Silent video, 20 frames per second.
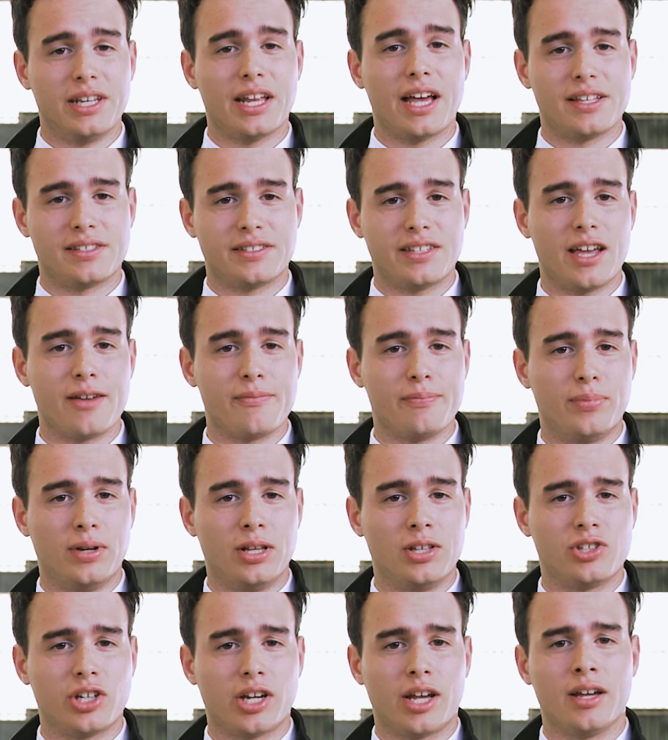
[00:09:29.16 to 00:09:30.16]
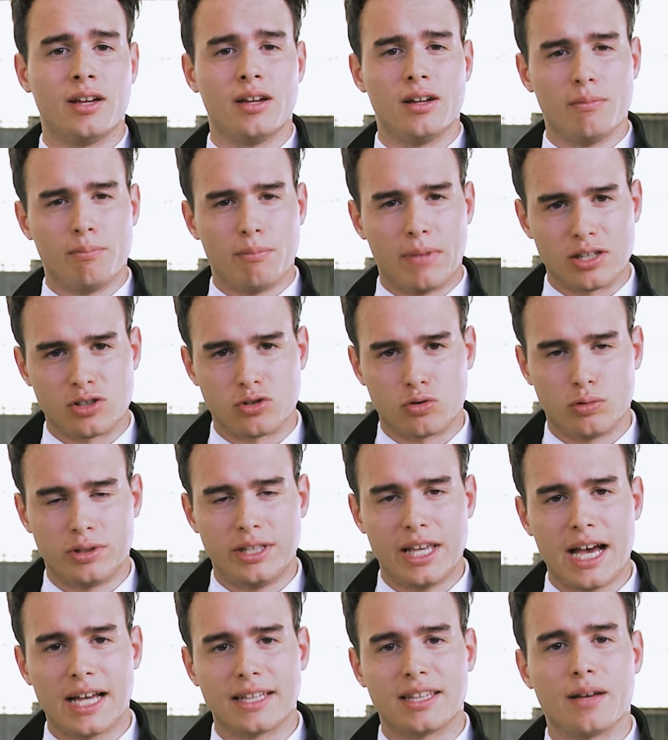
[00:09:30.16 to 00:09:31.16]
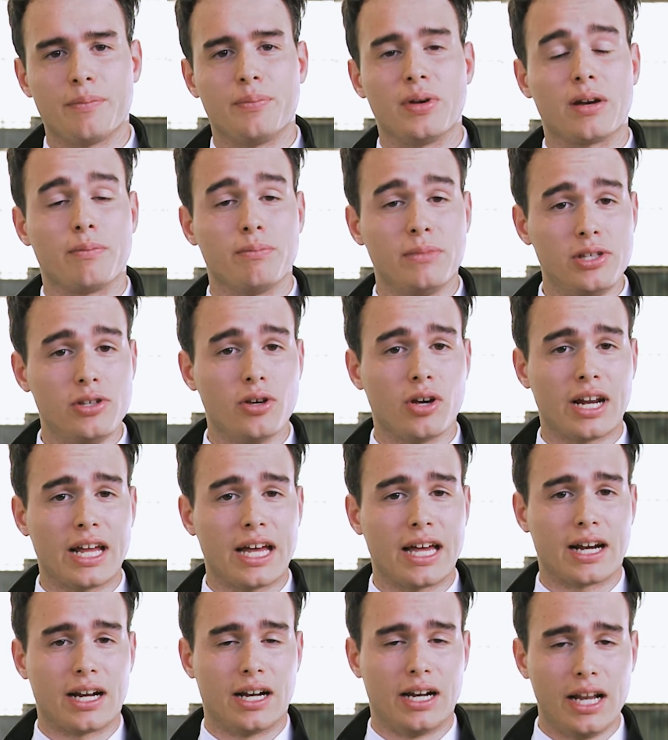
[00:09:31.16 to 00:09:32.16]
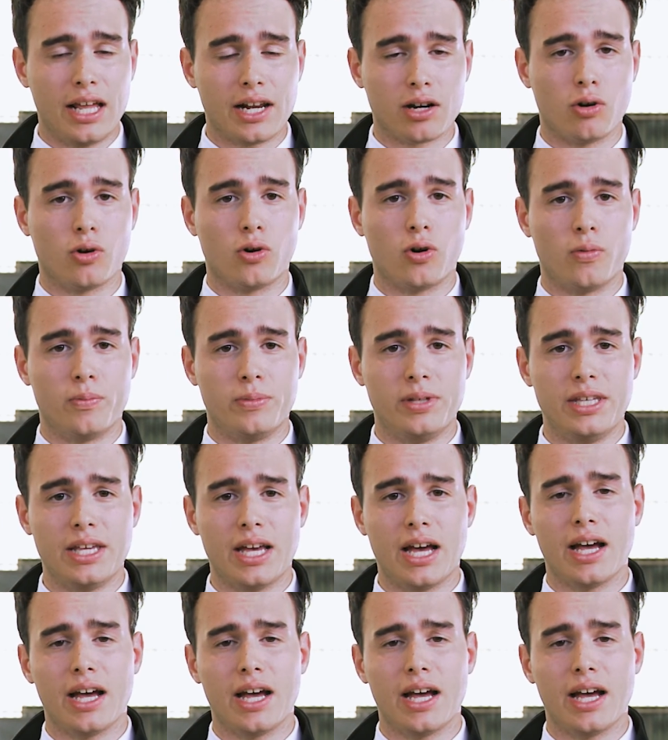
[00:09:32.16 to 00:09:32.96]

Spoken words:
is simple but designed to improve ergonomics and productivity.